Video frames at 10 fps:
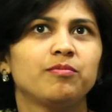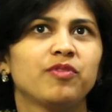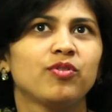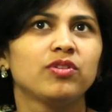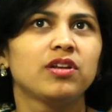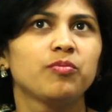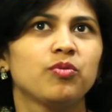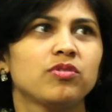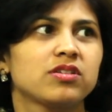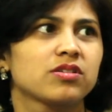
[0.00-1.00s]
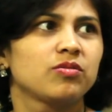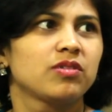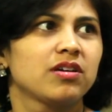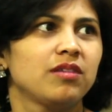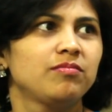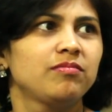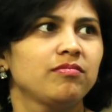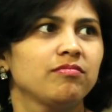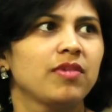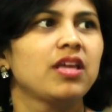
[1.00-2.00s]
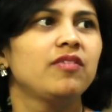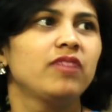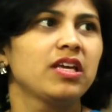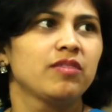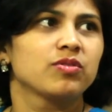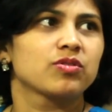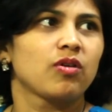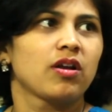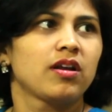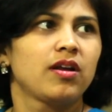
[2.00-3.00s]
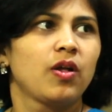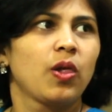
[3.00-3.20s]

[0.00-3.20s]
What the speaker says: before the reports could come, by evening he was gone.